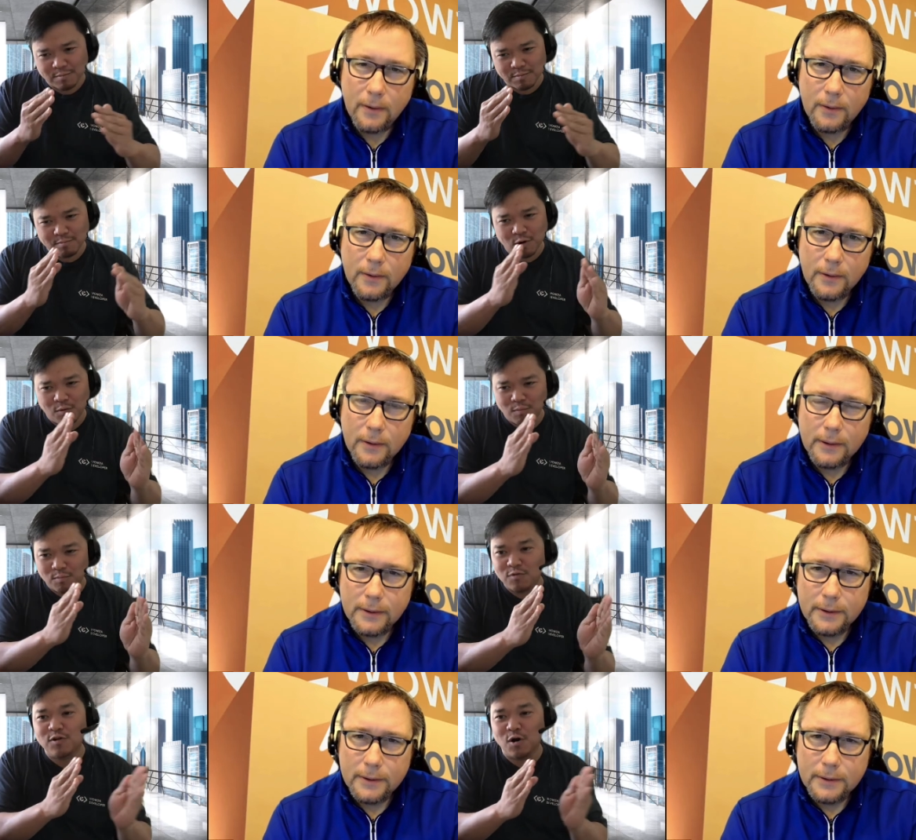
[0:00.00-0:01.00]
Speaker 1: mo
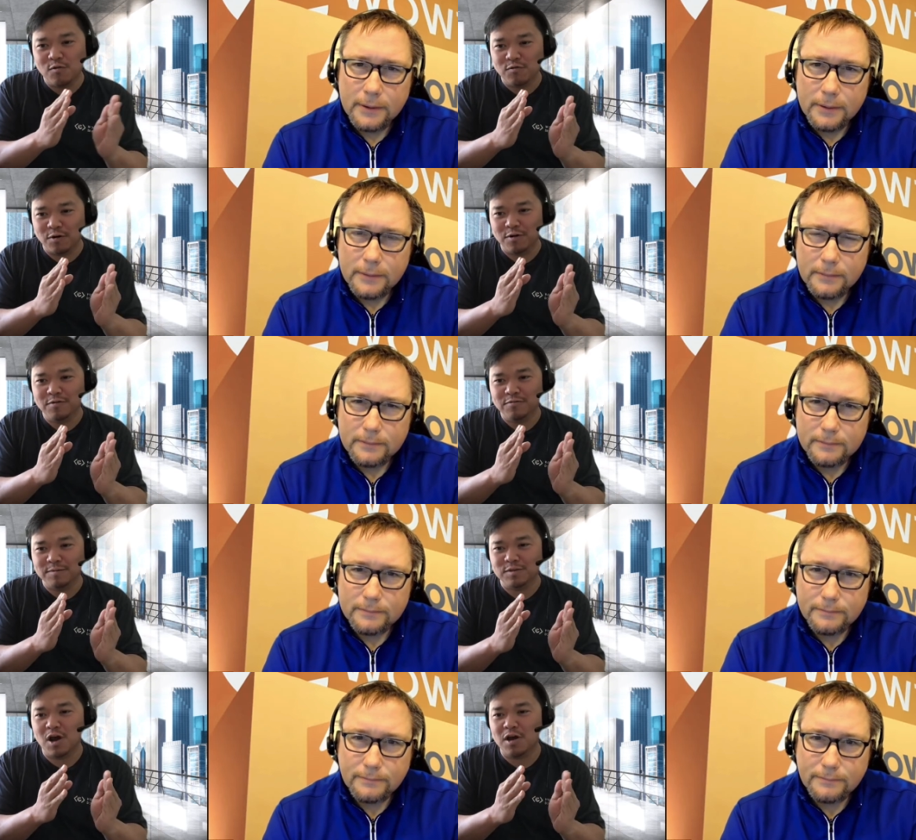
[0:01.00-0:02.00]
moved over
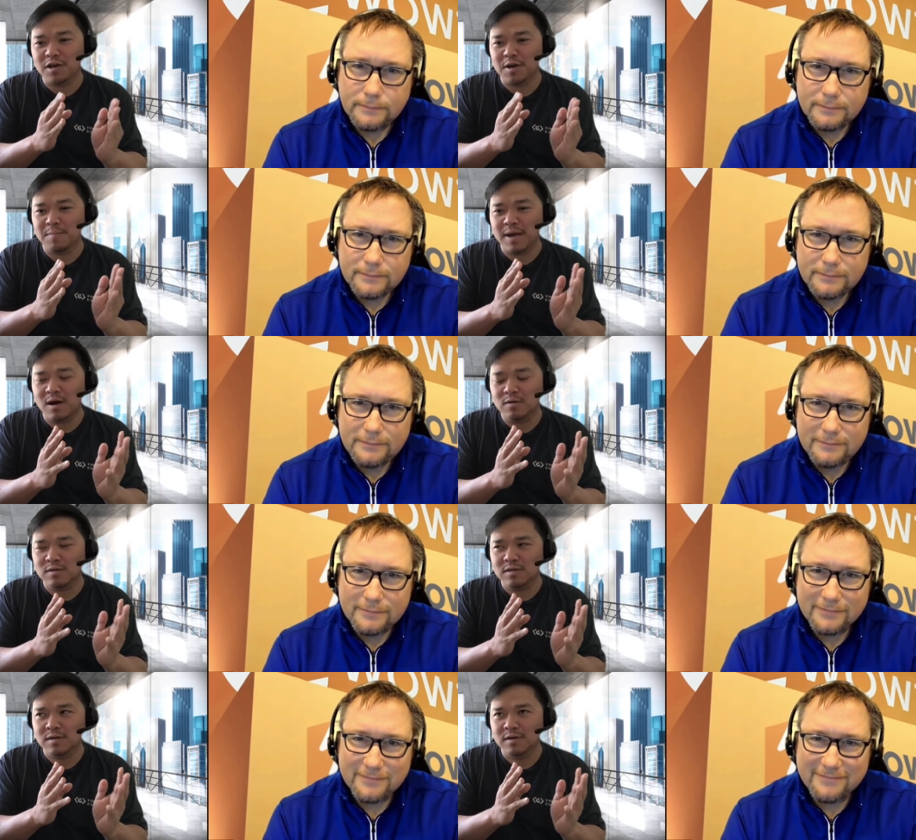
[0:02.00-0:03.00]
from talking
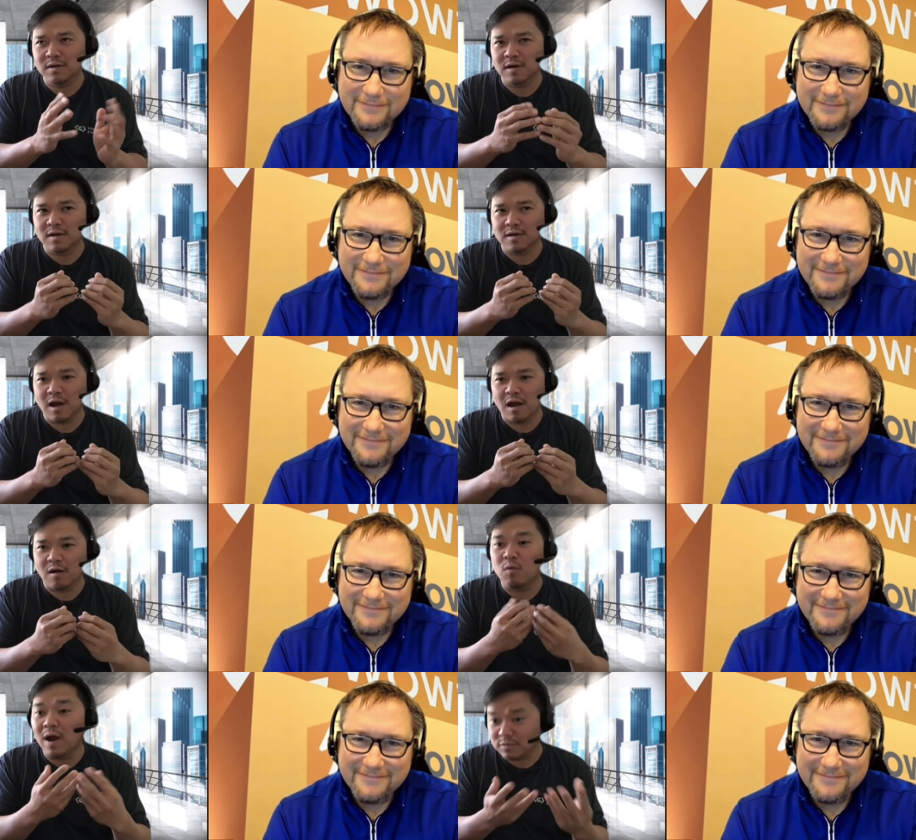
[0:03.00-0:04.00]
about
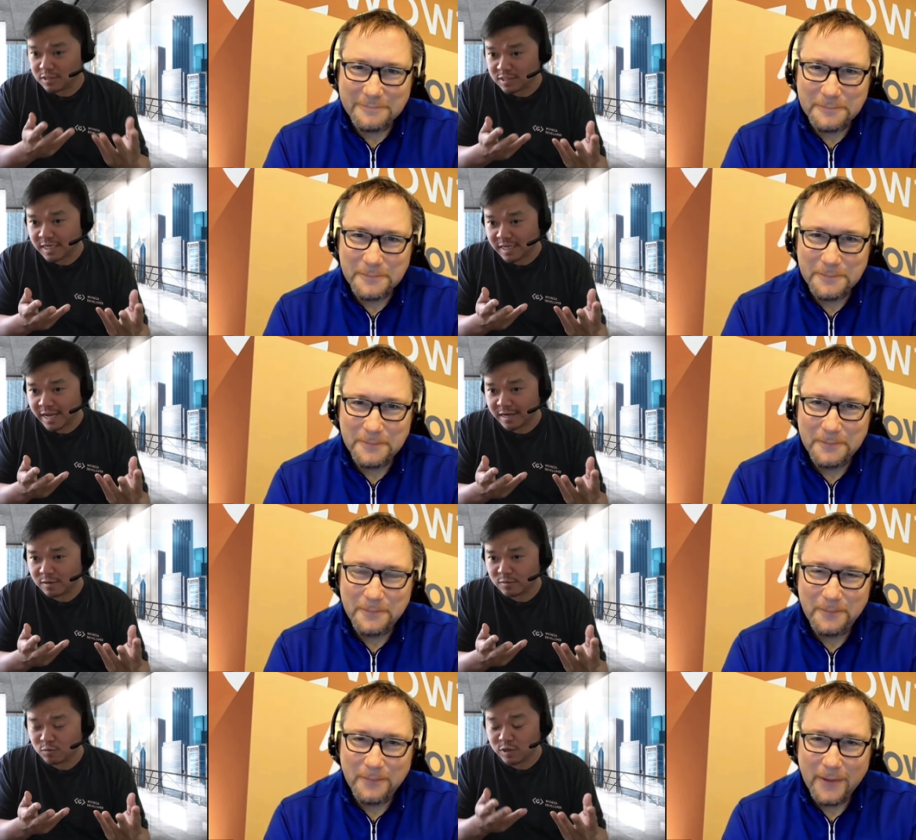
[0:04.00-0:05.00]
Wowza CDN
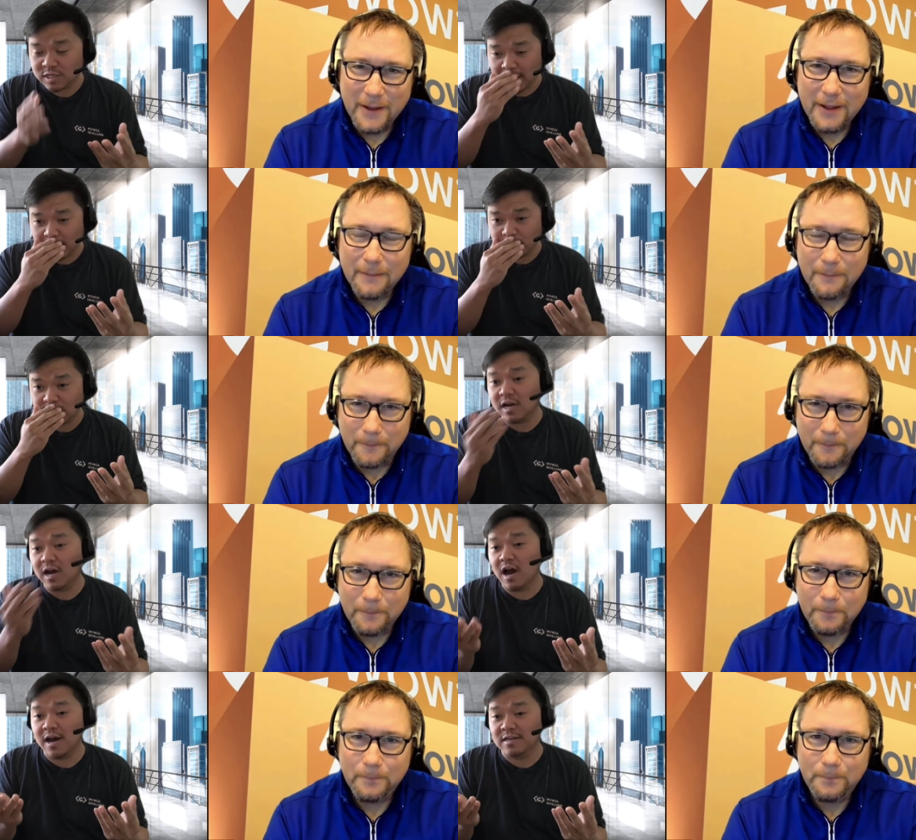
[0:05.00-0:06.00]
which which mm-hmm. uh,
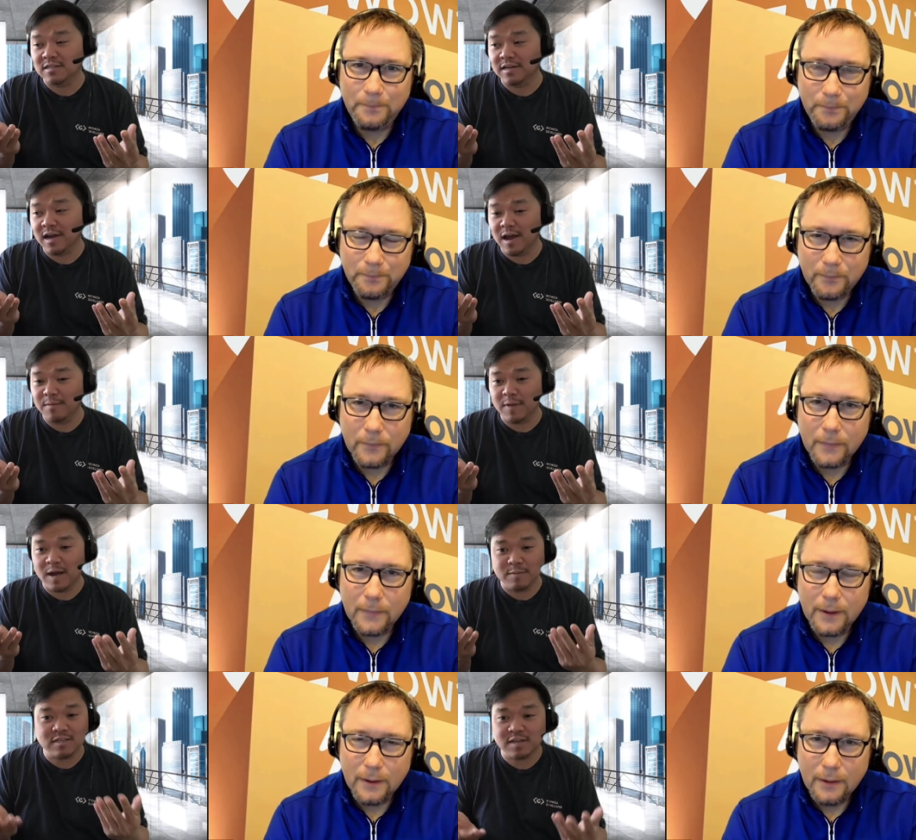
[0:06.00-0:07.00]
honestly I'm
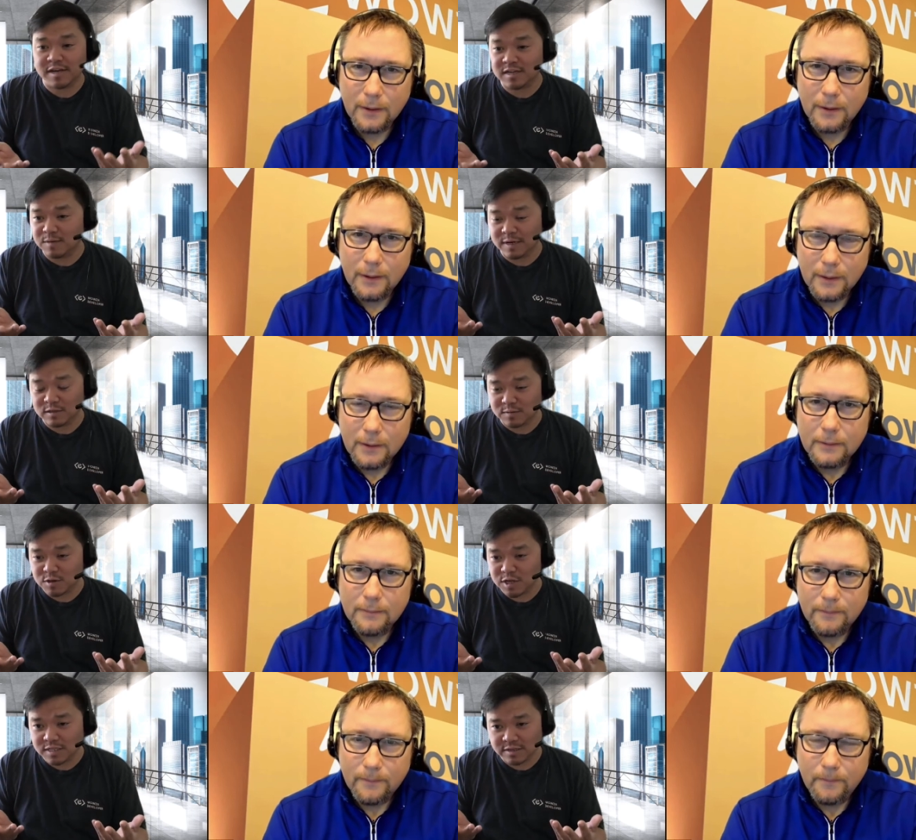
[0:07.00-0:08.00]
I'm excited about some
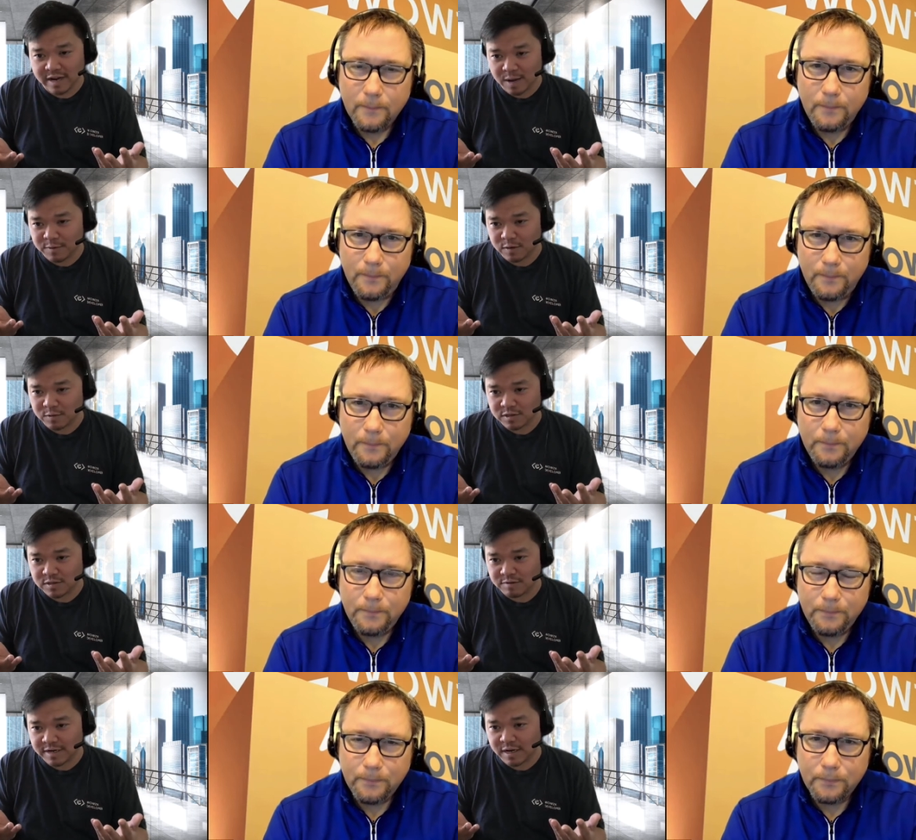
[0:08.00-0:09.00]
of the things that are happening mm-hmm. with
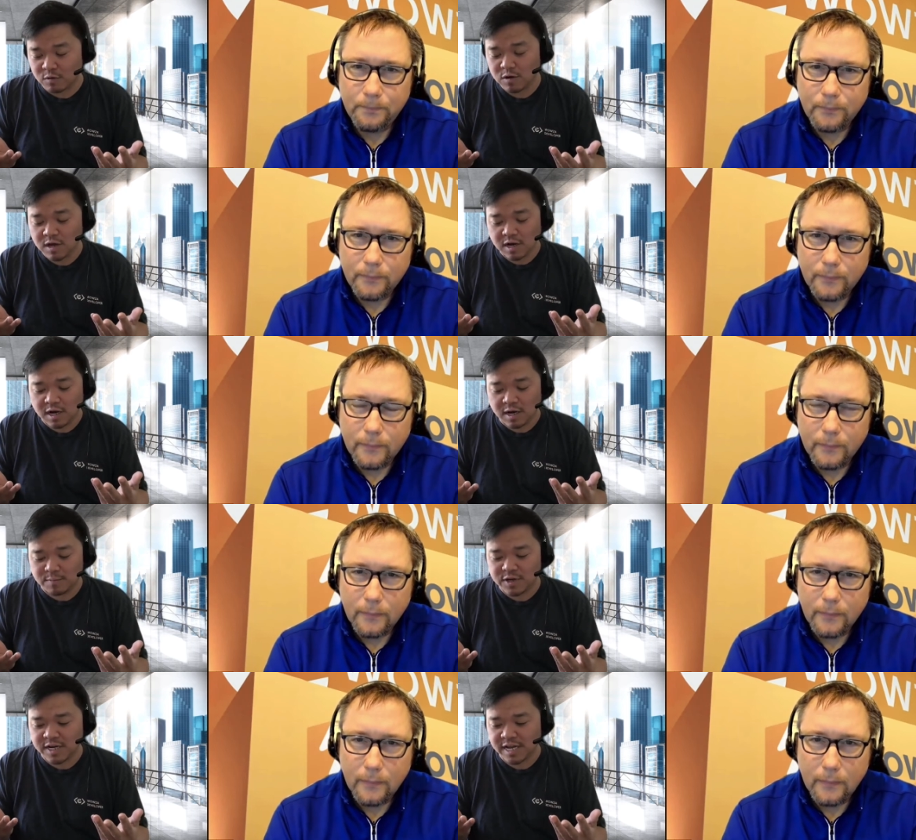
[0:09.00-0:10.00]
us right now,
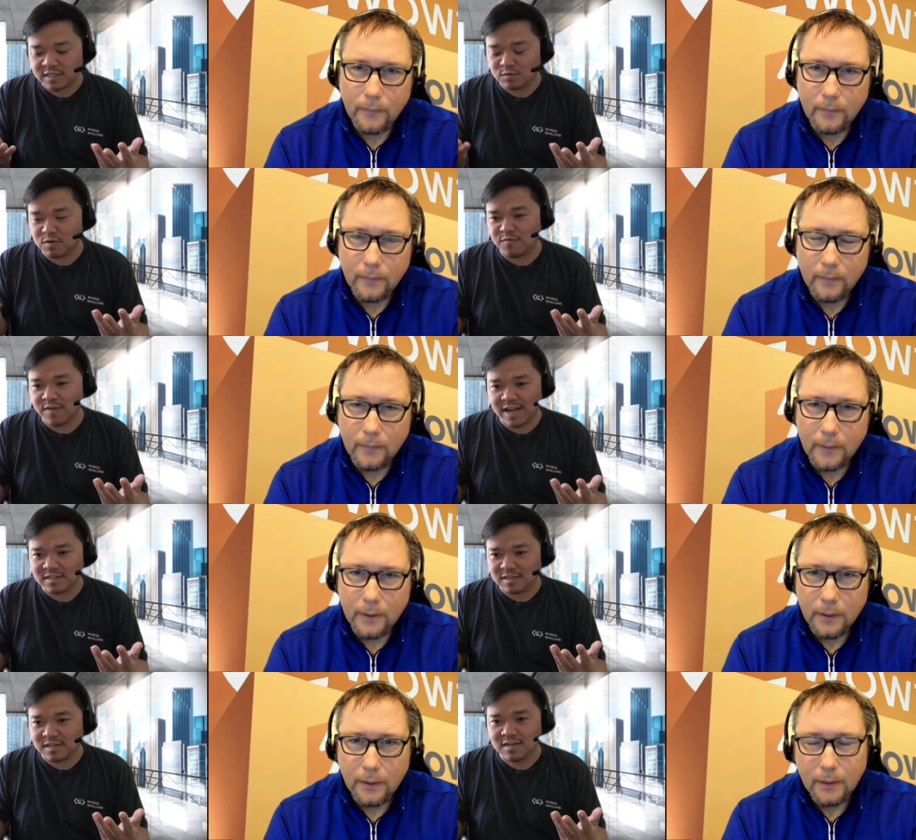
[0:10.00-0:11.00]
um, connecting with
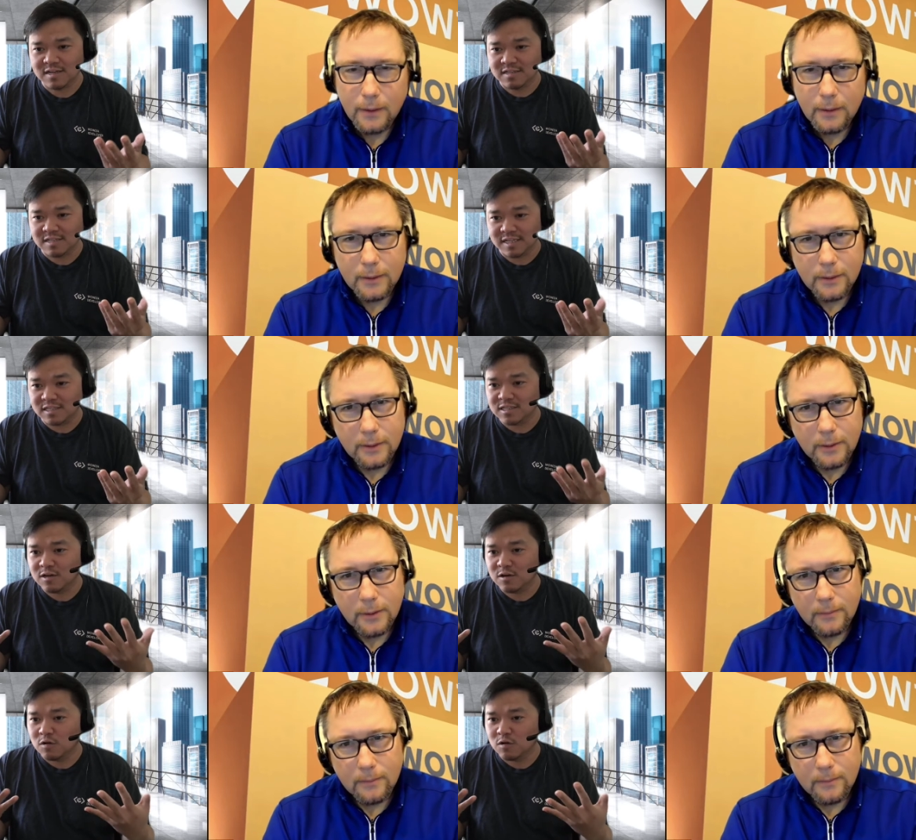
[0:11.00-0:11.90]
Fastly since